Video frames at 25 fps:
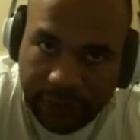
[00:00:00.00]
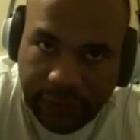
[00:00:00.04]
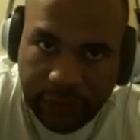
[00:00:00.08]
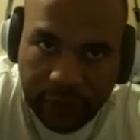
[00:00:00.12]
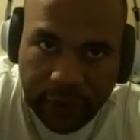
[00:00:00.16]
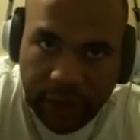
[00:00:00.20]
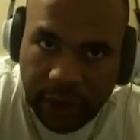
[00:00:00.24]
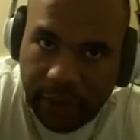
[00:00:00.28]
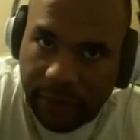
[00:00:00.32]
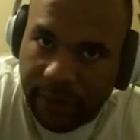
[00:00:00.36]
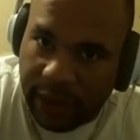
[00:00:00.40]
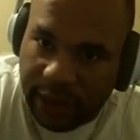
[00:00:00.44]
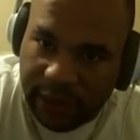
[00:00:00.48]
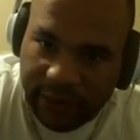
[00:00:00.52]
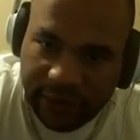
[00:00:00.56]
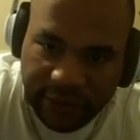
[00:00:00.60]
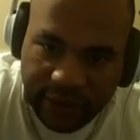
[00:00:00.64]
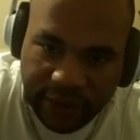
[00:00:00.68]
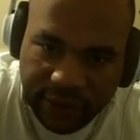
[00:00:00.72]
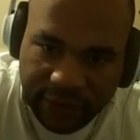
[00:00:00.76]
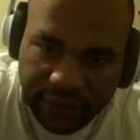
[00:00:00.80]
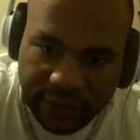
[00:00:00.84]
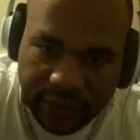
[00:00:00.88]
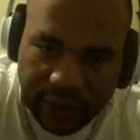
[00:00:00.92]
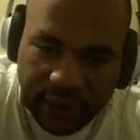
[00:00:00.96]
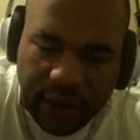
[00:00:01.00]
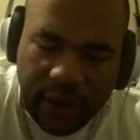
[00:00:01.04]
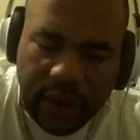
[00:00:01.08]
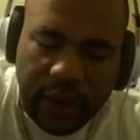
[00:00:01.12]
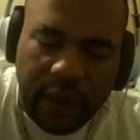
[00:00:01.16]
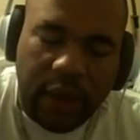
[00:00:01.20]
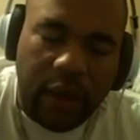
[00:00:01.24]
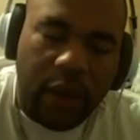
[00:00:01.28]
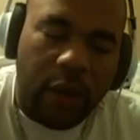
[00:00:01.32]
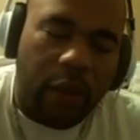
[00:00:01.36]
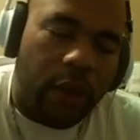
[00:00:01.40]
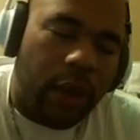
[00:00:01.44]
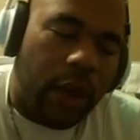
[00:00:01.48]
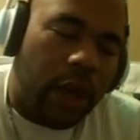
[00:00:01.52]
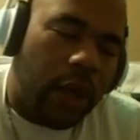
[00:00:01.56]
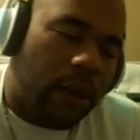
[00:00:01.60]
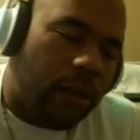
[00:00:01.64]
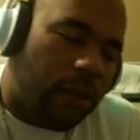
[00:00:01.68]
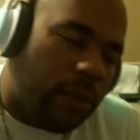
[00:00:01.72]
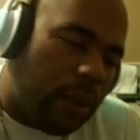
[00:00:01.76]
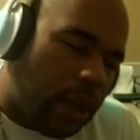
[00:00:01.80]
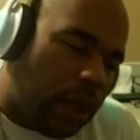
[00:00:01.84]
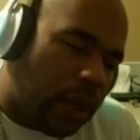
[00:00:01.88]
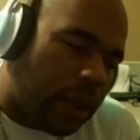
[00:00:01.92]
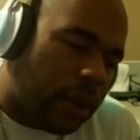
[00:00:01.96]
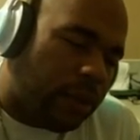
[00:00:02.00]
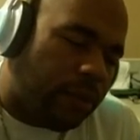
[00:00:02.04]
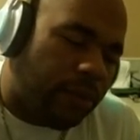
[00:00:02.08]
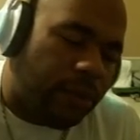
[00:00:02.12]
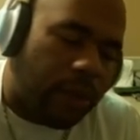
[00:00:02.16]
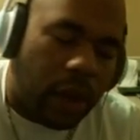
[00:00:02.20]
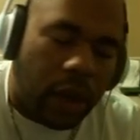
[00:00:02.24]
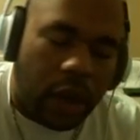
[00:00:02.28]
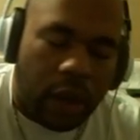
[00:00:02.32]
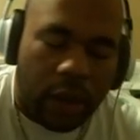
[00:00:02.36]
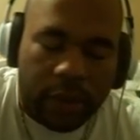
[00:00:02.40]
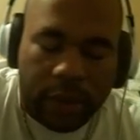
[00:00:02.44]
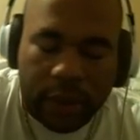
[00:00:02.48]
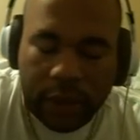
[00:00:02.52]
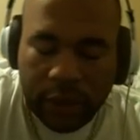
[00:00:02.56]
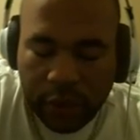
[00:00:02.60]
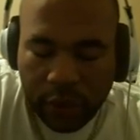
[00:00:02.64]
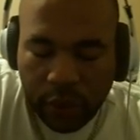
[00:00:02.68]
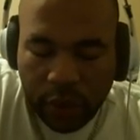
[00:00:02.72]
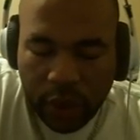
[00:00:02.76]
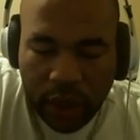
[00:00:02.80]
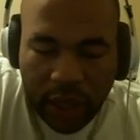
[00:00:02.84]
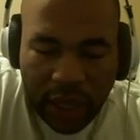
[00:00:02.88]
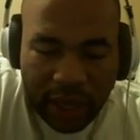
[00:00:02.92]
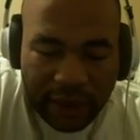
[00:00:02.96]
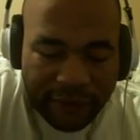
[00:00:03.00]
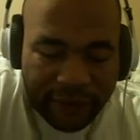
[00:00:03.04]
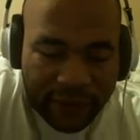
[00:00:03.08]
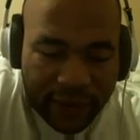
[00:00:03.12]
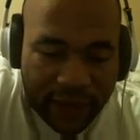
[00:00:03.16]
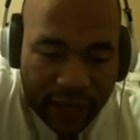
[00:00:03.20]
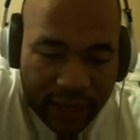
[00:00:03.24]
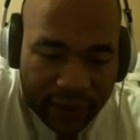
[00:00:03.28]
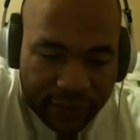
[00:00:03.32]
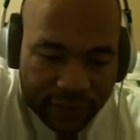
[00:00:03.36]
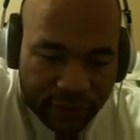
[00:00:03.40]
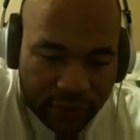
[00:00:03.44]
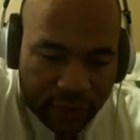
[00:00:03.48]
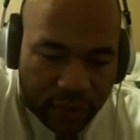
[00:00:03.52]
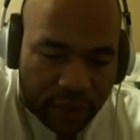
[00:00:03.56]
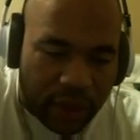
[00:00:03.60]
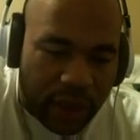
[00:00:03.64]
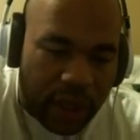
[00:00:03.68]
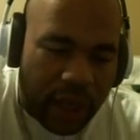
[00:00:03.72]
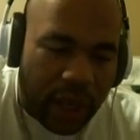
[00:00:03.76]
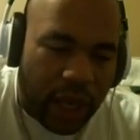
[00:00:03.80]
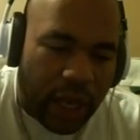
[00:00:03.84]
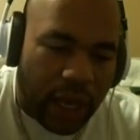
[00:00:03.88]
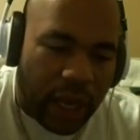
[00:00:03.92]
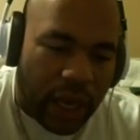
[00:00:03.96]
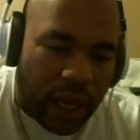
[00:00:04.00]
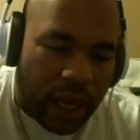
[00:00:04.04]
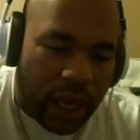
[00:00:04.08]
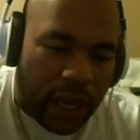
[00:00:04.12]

Just before anybody says it, well, Monk and Barb can do it a lot faster.